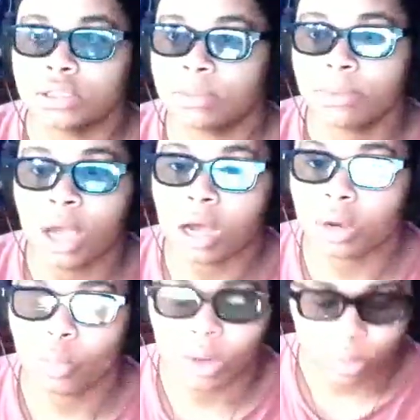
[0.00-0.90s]
some of y'all
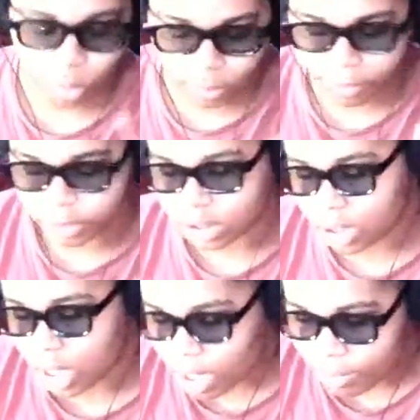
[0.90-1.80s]
one one person
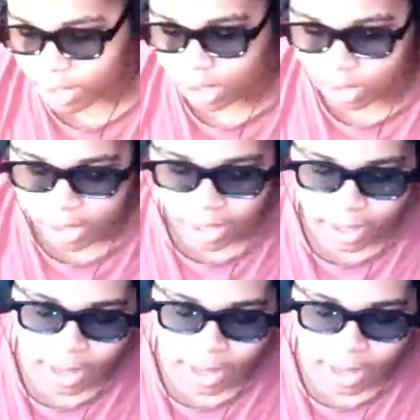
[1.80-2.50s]
comment he said